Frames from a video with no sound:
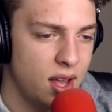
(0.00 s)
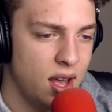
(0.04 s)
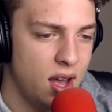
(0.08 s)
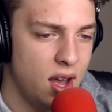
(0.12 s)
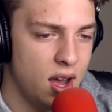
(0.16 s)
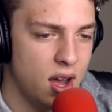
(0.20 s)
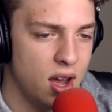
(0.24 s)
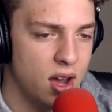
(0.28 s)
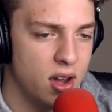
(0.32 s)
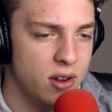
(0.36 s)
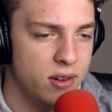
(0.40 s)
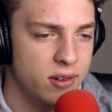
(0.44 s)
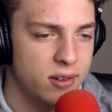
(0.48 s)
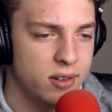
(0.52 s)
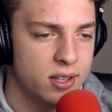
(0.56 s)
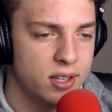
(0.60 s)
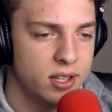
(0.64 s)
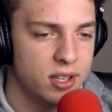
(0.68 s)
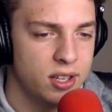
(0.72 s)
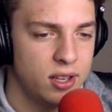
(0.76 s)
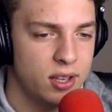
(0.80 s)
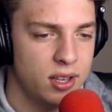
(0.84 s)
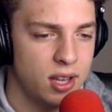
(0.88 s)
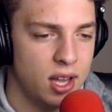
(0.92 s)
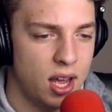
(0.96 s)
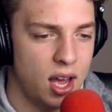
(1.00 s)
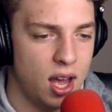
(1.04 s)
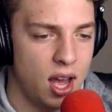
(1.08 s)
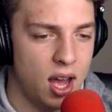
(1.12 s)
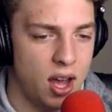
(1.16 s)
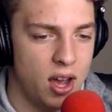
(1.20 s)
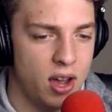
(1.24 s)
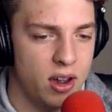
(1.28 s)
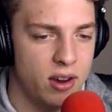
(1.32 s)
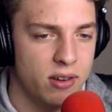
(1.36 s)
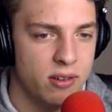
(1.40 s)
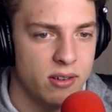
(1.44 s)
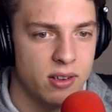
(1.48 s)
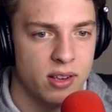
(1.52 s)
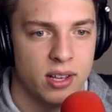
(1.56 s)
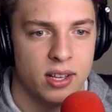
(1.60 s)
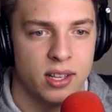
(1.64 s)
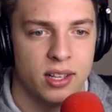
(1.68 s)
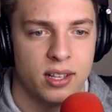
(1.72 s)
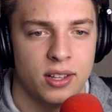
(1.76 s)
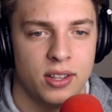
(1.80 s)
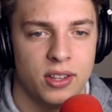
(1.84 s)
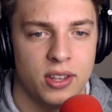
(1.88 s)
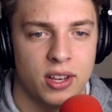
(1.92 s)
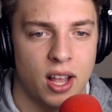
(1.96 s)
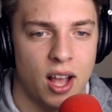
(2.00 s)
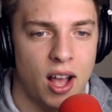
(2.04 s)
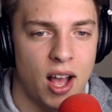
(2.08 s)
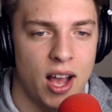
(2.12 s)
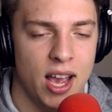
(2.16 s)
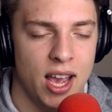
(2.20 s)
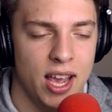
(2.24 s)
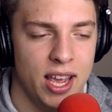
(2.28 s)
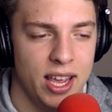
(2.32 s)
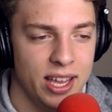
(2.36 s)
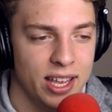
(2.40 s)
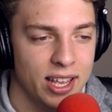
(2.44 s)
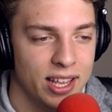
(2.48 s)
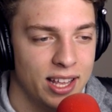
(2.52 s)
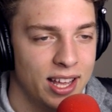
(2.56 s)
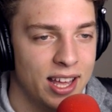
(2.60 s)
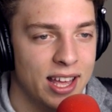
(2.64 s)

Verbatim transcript: Uh oh, uh oh, guy.